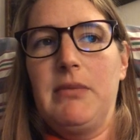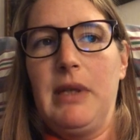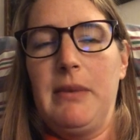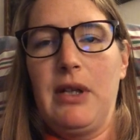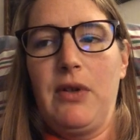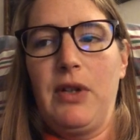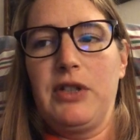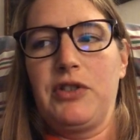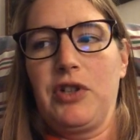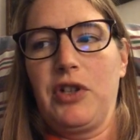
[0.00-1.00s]
maybe go in
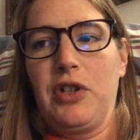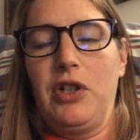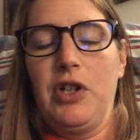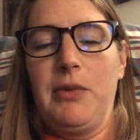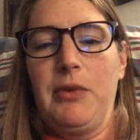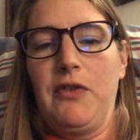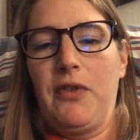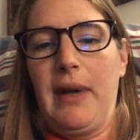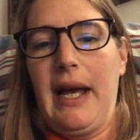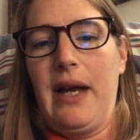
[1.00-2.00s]
a circle or move
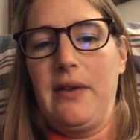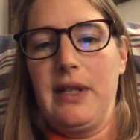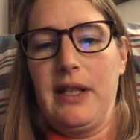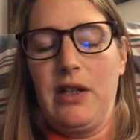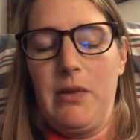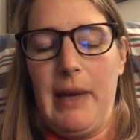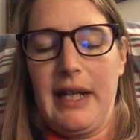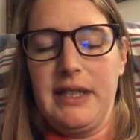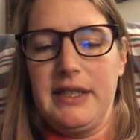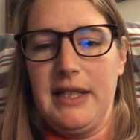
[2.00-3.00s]
around and then go
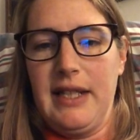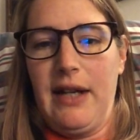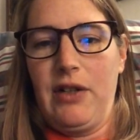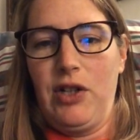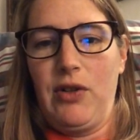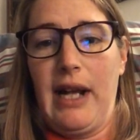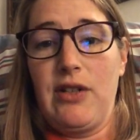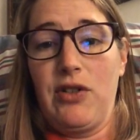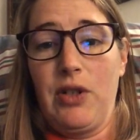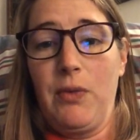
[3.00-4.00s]
back and sit down and
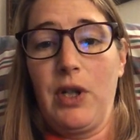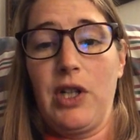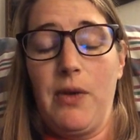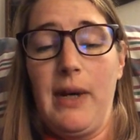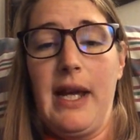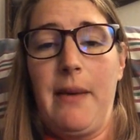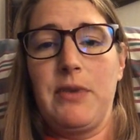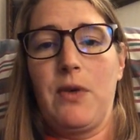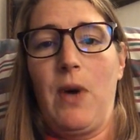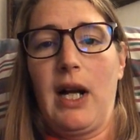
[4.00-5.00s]
gradually work your way up
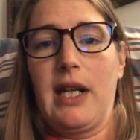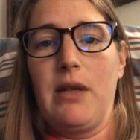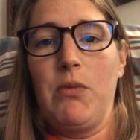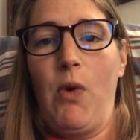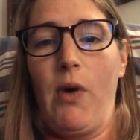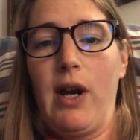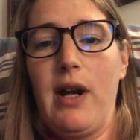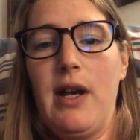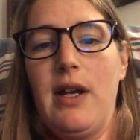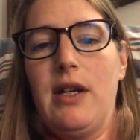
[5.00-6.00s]
to walking more,
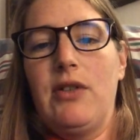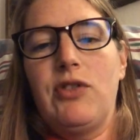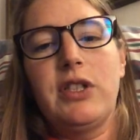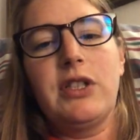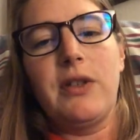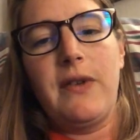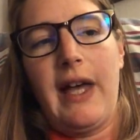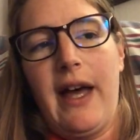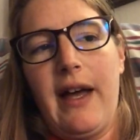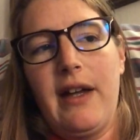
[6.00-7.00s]
just so
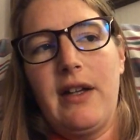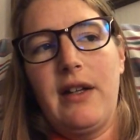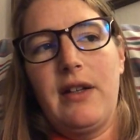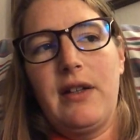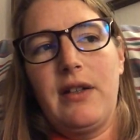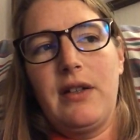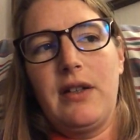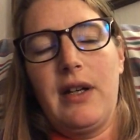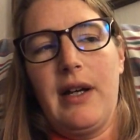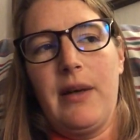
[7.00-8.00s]
that
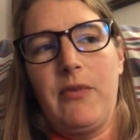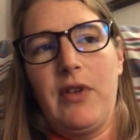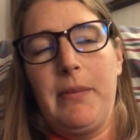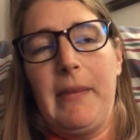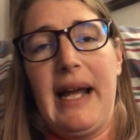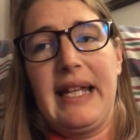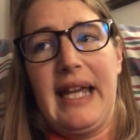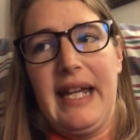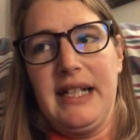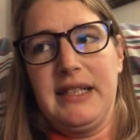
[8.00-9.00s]
in my
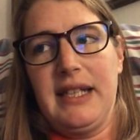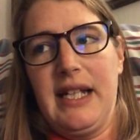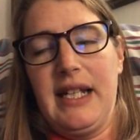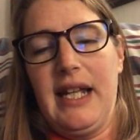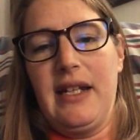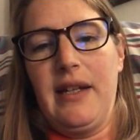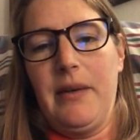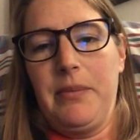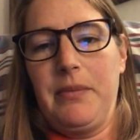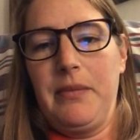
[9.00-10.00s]
case I ended
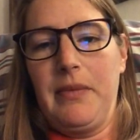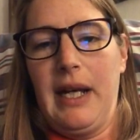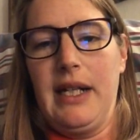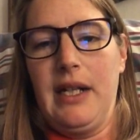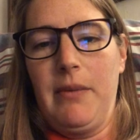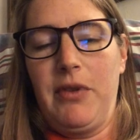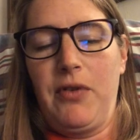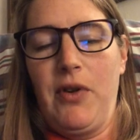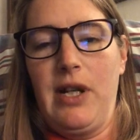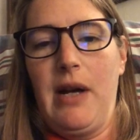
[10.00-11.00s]
up
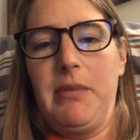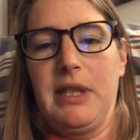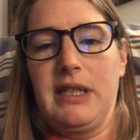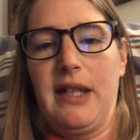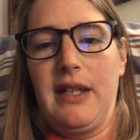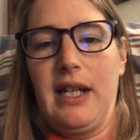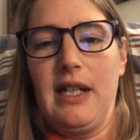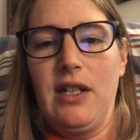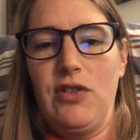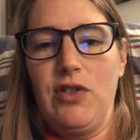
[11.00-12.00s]
throwing up because I think I
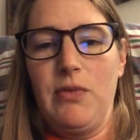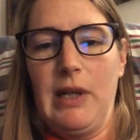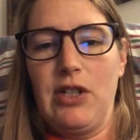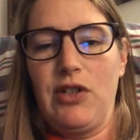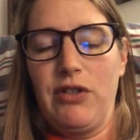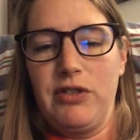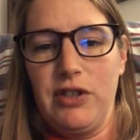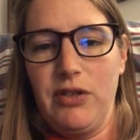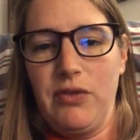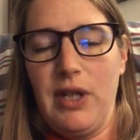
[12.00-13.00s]
did too much too
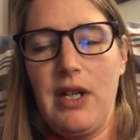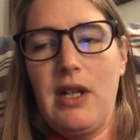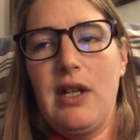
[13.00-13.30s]
soon.